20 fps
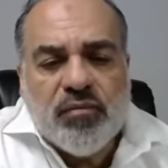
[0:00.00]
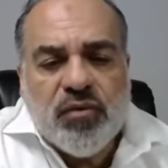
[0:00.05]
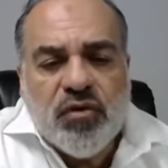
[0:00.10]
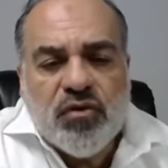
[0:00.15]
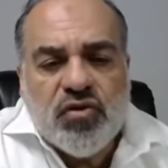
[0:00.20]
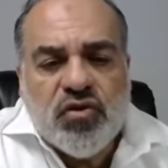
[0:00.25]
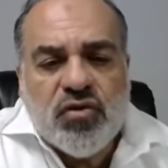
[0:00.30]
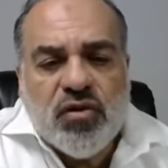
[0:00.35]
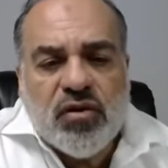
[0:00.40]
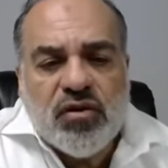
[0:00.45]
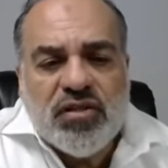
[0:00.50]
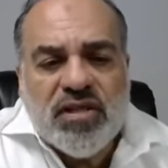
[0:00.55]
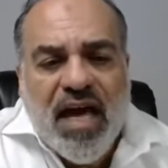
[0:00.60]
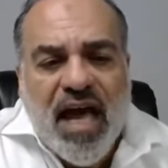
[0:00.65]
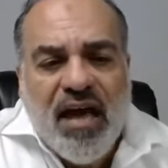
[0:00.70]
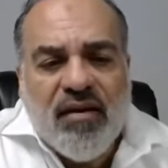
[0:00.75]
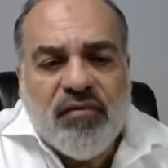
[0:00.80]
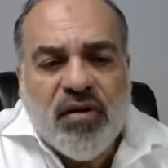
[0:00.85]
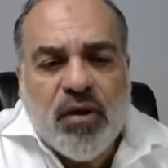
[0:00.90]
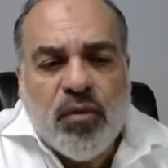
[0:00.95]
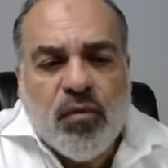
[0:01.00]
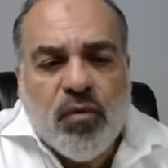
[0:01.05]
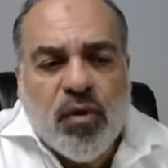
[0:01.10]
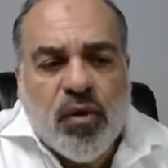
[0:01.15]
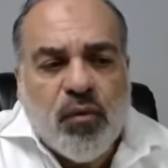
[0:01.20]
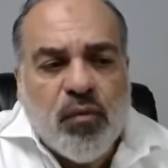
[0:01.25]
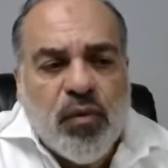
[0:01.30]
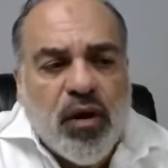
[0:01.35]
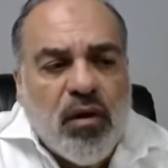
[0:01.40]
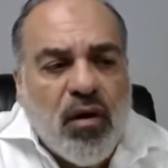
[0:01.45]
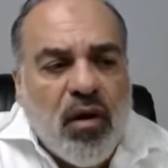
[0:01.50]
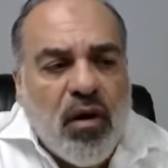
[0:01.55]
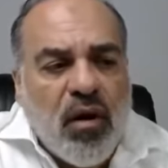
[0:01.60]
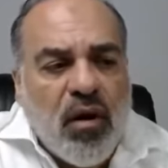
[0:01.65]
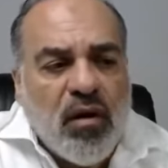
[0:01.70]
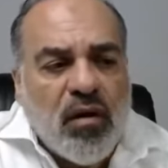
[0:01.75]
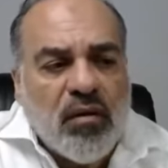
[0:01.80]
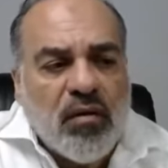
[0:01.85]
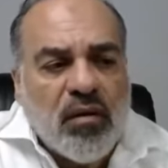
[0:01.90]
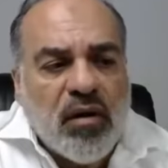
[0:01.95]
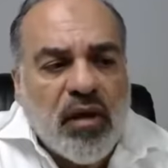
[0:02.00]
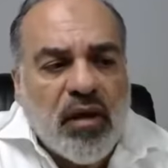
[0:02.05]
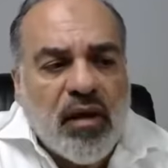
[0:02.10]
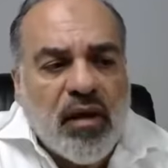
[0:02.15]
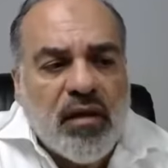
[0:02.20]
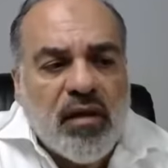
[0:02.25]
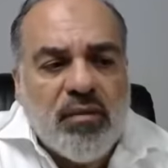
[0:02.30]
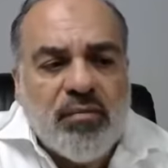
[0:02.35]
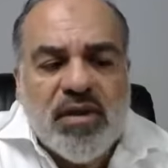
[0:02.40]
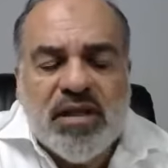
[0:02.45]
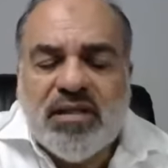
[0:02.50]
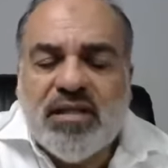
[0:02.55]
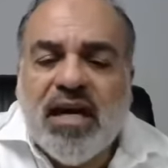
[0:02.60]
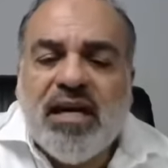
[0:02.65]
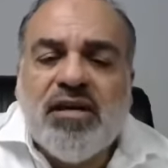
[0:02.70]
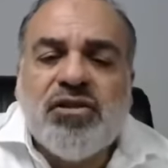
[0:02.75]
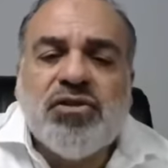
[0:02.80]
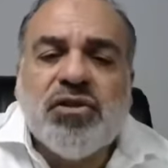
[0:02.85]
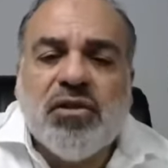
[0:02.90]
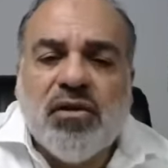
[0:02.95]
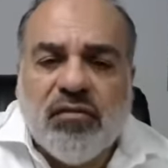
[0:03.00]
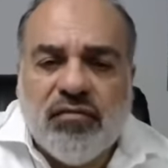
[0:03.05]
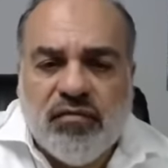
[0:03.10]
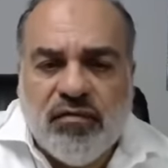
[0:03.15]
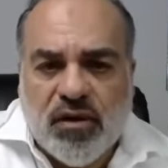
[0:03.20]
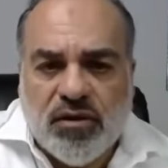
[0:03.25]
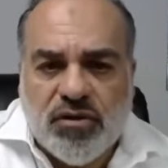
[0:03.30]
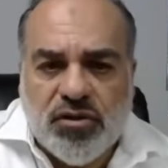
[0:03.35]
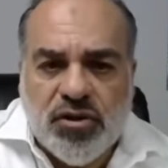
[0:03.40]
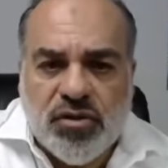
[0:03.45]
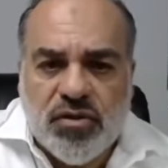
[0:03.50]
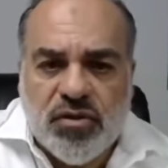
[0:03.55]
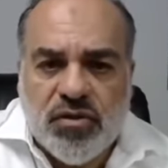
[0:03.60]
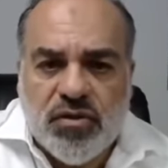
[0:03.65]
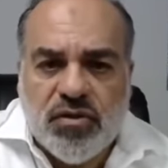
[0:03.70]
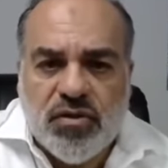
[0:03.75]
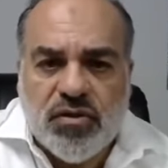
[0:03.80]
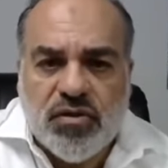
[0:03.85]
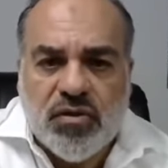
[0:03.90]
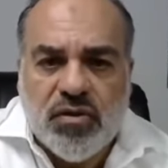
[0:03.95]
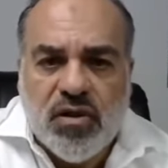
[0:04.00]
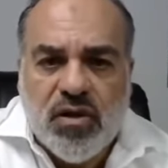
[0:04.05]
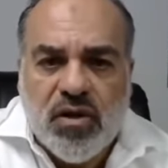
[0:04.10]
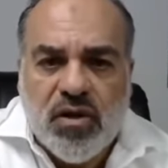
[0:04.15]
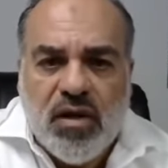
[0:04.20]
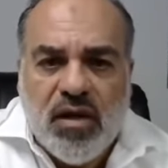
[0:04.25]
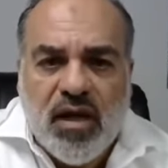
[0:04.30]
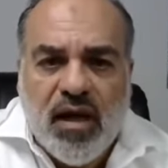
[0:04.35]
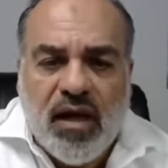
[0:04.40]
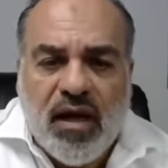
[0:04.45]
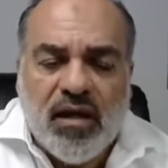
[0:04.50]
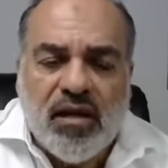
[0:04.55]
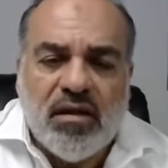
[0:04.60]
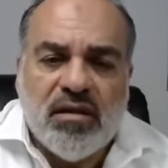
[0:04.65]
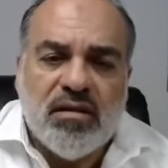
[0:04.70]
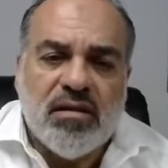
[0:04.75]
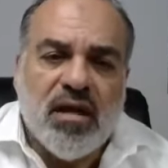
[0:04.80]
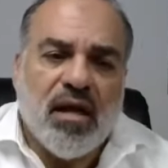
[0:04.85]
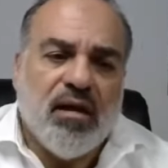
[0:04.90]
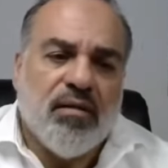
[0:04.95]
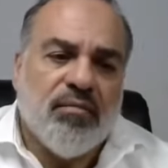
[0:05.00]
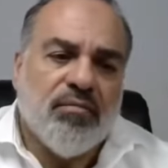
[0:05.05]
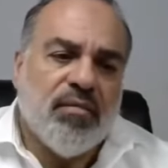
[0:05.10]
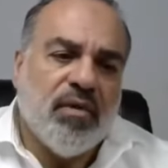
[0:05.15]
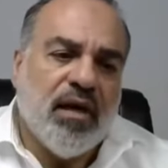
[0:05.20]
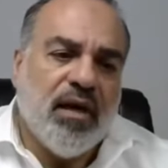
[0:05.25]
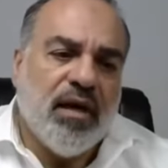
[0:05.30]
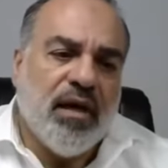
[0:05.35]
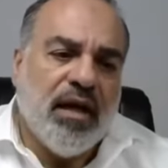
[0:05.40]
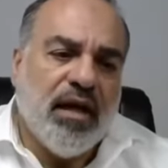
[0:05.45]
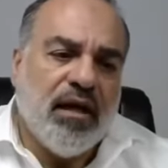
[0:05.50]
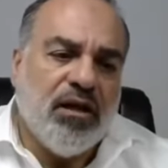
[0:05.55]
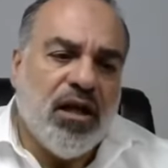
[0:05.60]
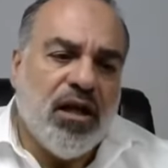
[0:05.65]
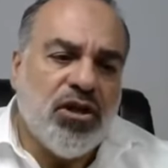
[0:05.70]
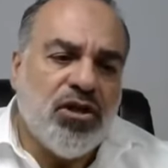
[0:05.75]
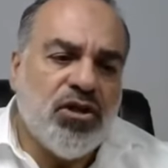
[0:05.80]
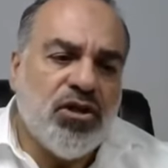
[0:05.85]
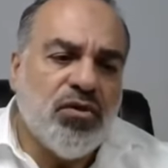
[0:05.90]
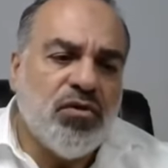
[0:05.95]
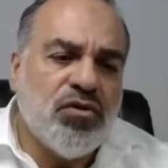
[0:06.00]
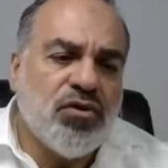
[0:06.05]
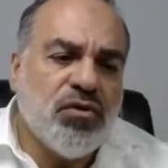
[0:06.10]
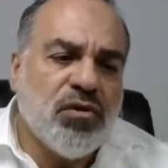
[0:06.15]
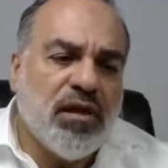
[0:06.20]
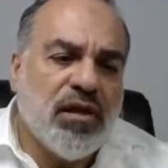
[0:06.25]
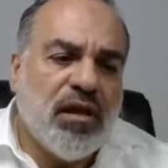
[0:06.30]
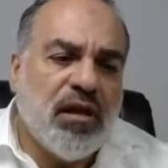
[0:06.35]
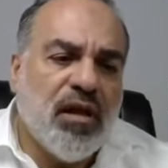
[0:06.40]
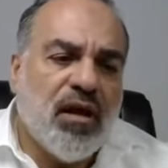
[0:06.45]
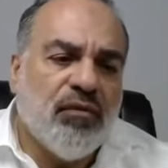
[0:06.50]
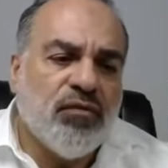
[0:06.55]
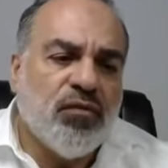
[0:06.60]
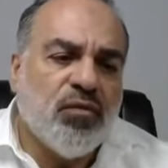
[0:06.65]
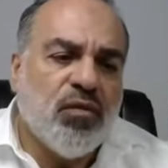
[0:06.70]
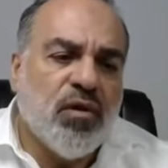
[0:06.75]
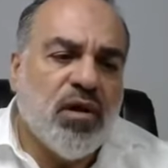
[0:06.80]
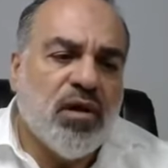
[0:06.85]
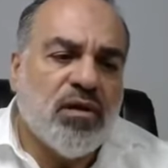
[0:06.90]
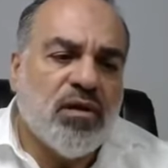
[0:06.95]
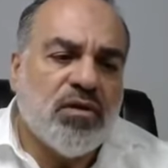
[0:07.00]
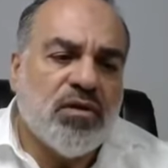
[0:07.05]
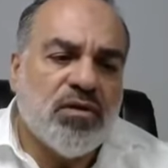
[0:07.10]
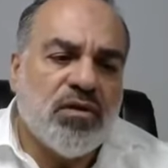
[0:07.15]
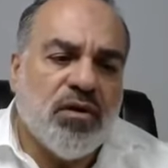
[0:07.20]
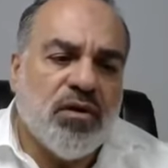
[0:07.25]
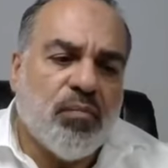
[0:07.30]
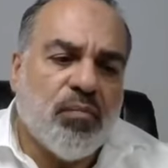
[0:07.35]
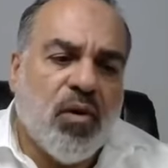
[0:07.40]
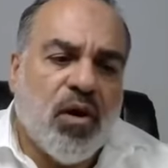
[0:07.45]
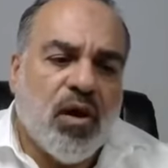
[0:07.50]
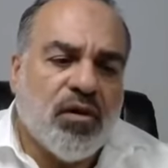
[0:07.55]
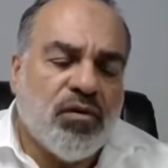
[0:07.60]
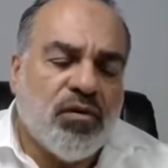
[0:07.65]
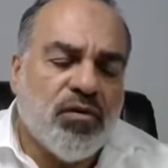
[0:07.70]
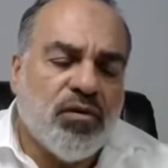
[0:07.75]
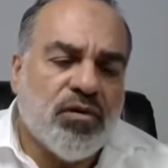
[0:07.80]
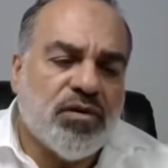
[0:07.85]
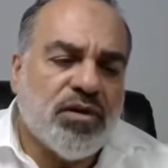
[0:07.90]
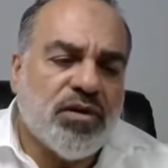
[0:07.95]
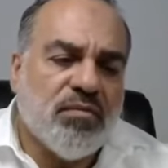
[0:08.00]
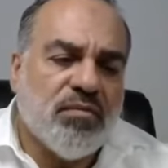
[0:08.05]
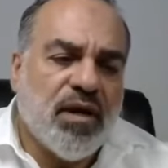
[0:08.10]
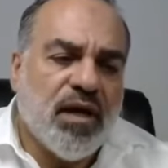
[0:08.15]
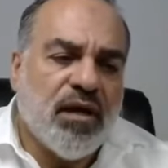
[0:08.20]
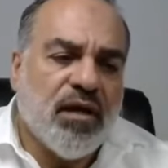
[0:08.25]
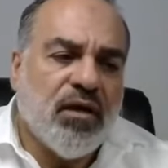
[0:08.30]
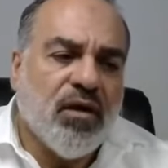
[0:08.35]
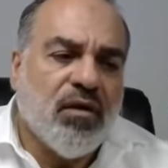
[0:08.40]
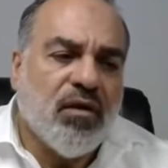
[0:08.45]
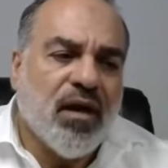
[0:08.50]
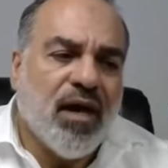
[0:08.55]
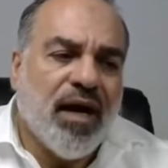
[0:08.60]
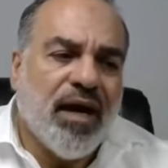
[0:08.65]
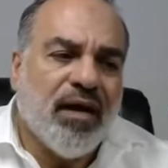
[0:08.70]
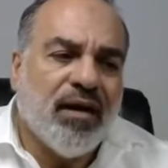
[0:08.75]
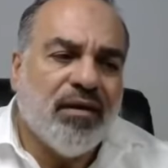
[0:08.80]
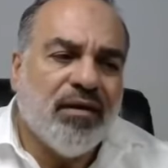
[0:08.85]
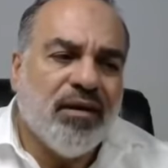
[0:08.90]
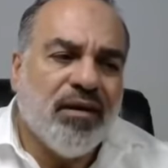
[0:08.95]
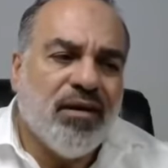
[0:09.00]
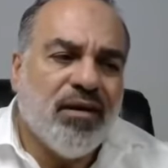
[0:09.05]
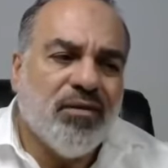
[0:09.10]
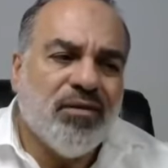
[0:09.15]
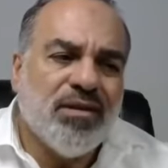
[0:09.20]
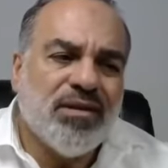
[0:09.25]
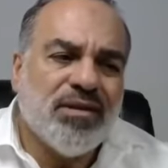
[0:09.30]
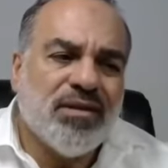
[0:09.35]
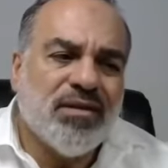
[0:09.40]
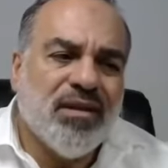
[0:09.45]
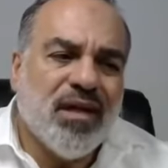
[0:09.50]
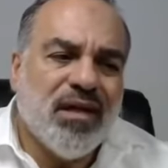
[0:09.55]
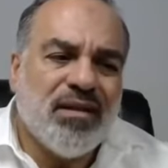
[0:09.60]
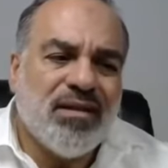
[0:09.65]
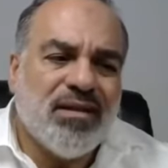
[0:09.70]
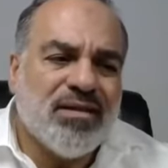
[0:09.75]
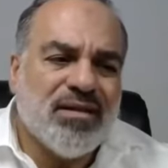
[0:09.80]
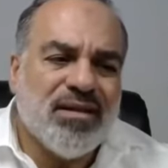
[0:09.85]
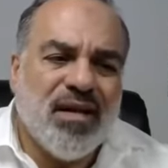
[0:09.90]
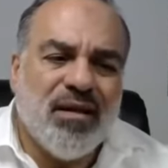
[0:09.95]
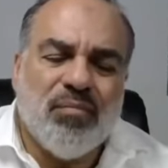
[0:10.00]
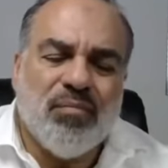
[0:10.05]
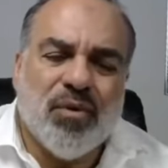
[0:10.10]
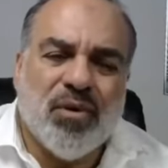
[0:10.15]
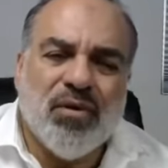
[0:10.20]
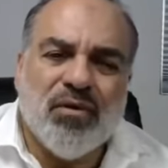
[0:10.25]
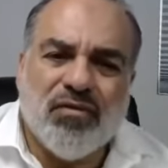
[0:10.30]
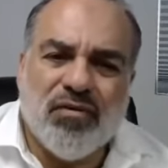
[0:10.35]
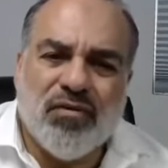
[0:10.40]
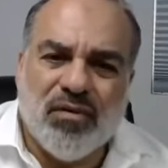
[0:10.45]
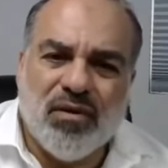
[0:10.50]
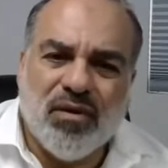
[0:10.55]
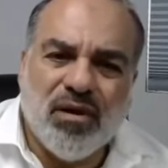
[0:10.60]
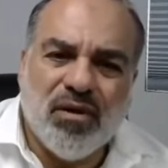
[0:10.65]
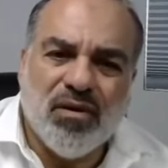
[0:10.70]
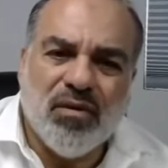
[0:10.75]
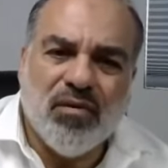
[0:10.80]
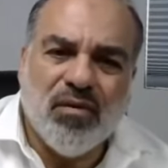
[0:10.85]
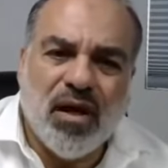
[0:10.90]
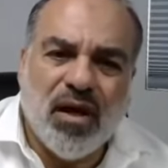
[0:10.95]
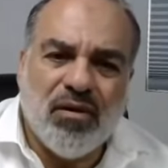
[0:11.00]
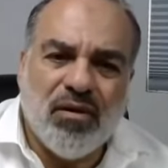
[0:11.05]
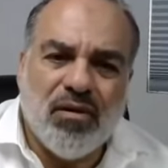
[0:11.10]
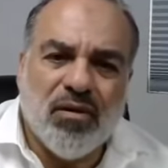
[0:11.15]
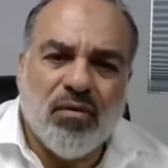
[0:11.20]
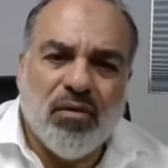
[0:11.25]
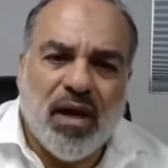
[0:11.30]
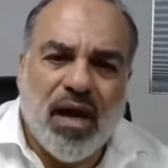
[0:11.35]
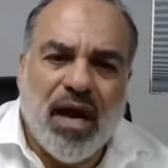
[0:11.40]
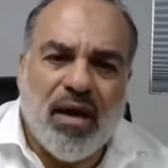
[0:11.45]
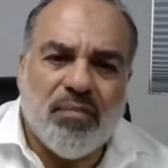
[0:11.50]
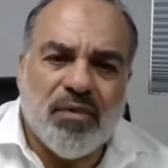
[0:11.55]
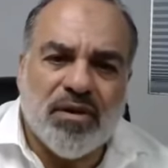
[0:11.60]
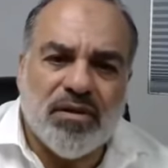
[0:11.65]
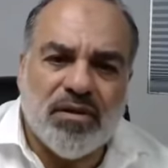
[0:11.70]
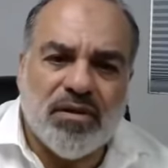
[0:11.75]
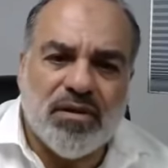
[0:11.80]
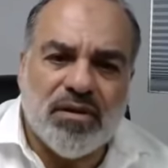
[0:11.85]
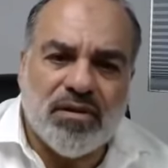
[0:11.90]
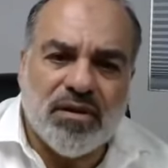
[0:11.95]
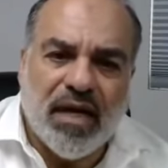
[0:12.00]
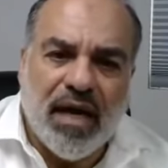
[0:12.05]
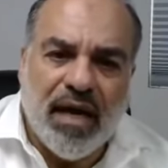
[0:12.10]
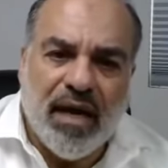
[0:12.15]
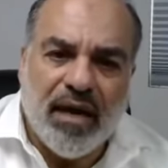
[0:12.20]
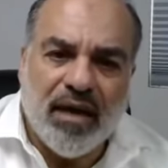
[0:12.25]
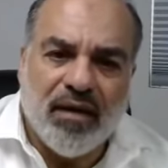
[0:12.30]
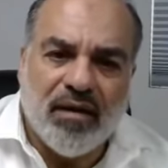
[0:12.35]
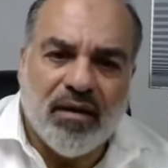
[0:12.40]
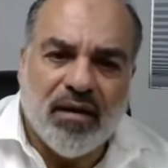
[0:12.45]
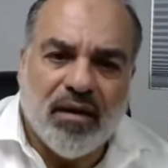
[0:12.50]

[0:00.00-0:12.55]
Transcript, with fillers: start having what we call limitation of functions. And usually loved ones, your partner or somebody go like, you know, it's not the same person. You know, I don't know what happened to this guy.